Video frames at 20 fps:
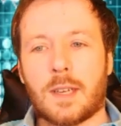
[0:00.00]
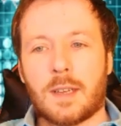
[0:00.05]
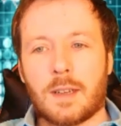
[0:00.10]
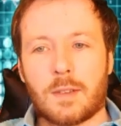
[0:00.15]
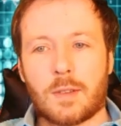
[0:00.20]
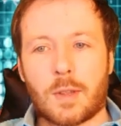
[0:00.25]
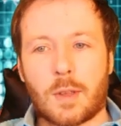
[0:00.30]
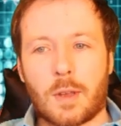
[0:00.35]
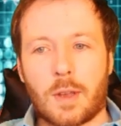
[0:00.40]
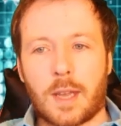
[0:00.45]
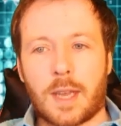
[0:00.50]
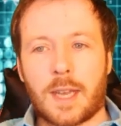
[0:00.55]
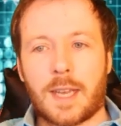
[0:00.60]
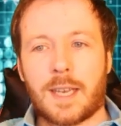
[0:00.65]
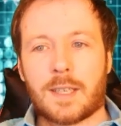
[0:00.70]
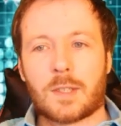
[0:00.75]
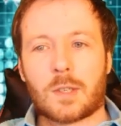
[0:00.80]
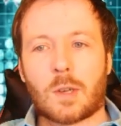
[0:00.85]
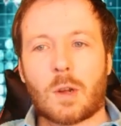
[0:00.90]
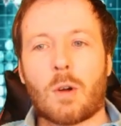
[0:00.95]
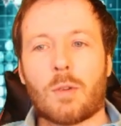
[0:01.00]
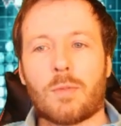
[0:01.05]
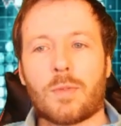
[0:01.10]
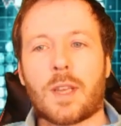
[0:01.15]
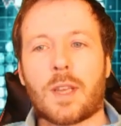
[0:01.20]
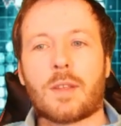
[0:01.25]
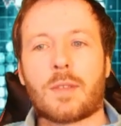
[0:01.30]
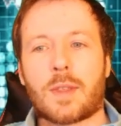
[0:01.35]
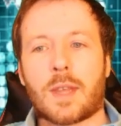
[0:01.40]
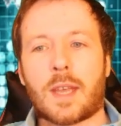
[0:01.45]
that is on
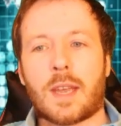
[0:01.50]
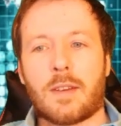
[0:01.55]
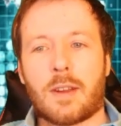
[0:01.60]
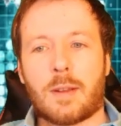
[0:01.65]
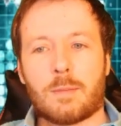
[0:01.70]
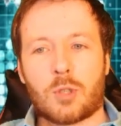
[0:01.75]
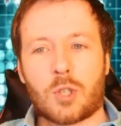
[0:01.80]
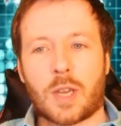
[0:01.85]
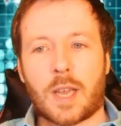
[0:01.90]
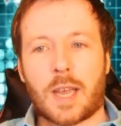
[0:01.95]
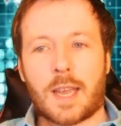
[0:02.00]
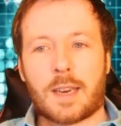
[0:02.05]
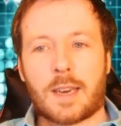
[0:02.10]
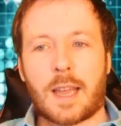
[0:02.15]
the Ethereum chain,